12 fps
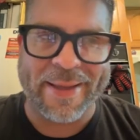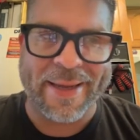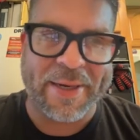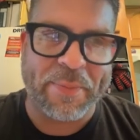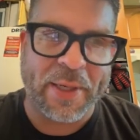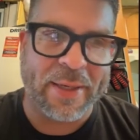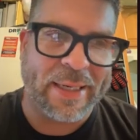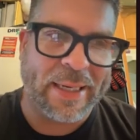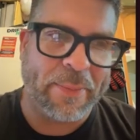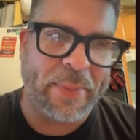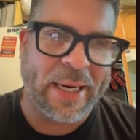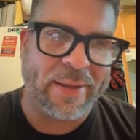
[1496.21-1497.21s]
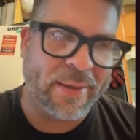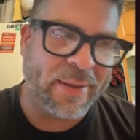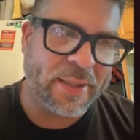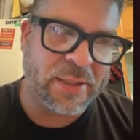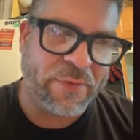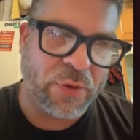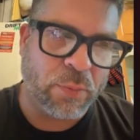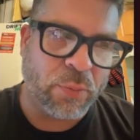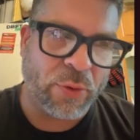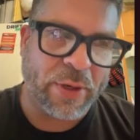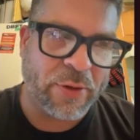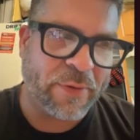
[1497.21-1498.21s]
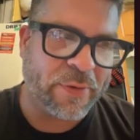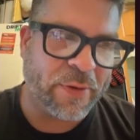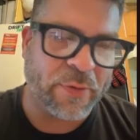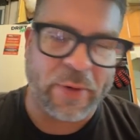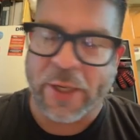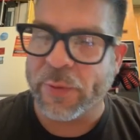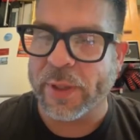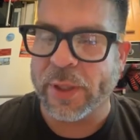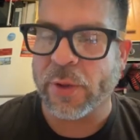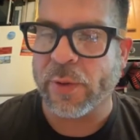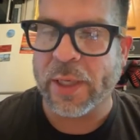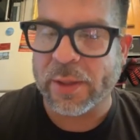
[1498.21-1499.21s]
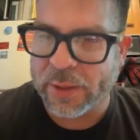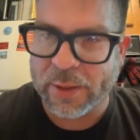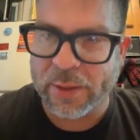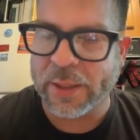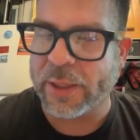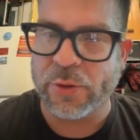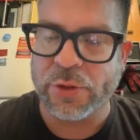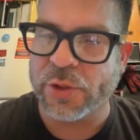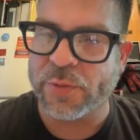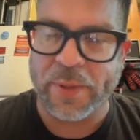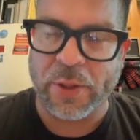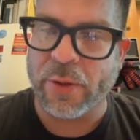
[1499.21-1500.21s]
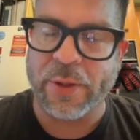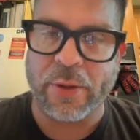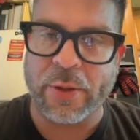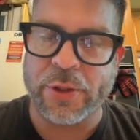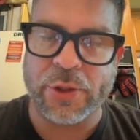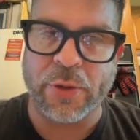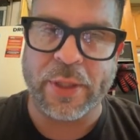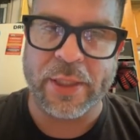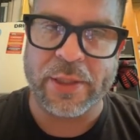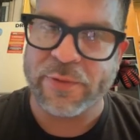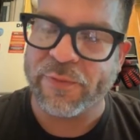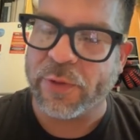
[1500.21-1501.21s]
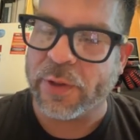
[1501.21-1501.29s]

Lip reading: That can be a bad thing because if you breathe off the throttle incorrectly, like it'll just be on there to showcase in